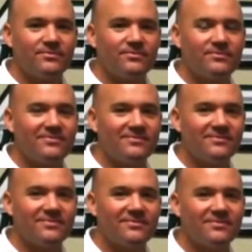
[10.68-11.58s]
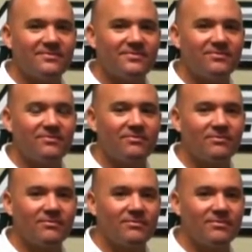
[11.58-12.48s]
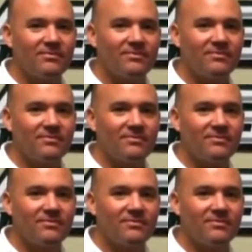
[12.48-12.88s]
No words are spoken by the person on screen.